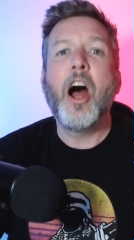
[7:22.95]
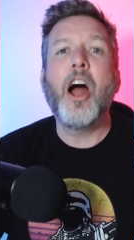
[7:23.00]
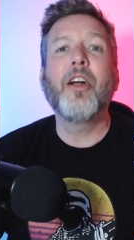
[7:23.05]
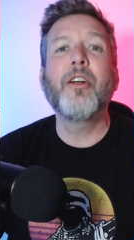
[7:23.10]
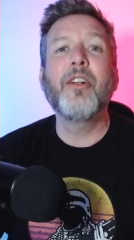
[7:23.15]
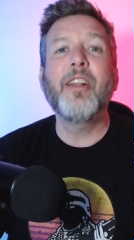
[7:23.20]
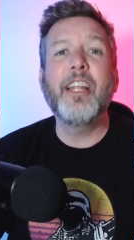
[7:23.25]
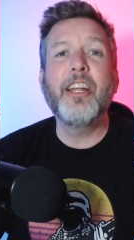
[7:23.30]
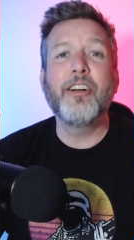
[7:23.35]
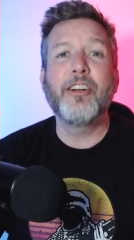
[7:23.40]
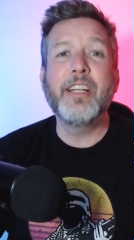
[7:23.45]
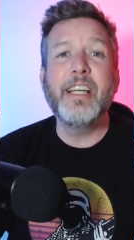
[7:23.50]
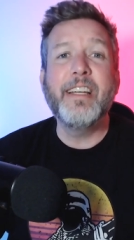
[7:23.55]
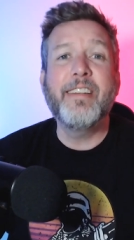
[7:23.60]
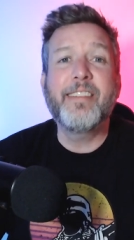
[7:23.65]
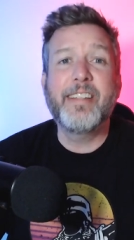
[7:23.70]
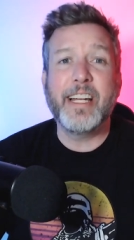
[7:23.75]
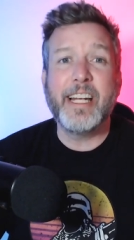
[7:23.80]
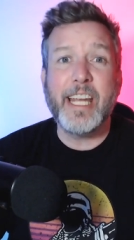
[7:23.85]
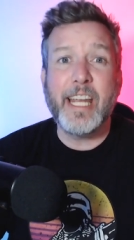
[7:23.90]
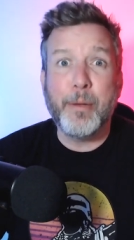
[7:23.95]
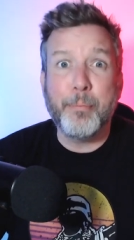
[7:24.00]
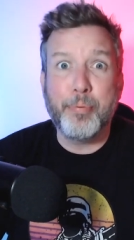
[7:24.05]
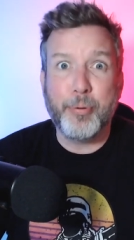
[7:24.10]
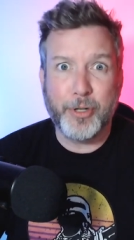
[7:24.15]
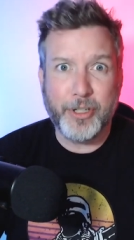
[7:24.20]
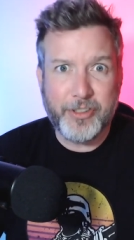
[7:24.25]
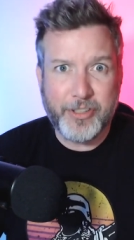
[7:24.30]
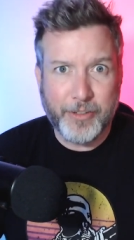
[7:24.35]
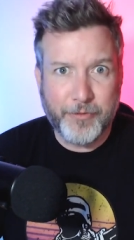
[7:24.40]
are literally sitting
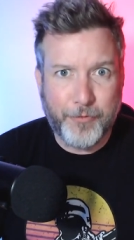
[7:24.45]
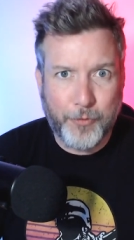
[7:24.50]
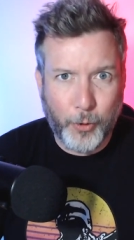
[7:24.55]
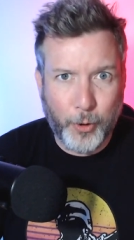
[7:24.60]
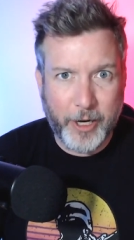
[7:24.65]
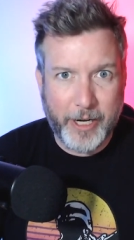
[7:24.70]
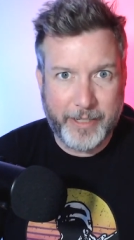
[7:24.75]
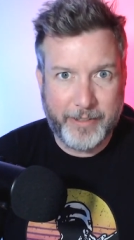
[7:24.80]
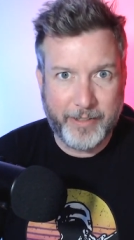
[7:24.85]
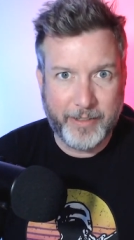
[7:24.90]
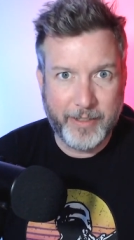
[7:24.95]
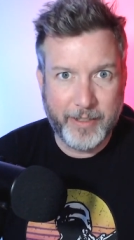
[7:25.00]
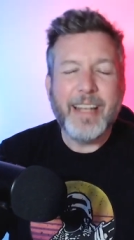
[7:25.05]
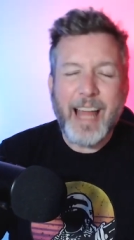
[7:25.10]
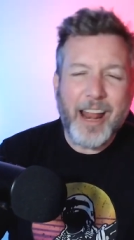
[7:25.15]
in prison for it.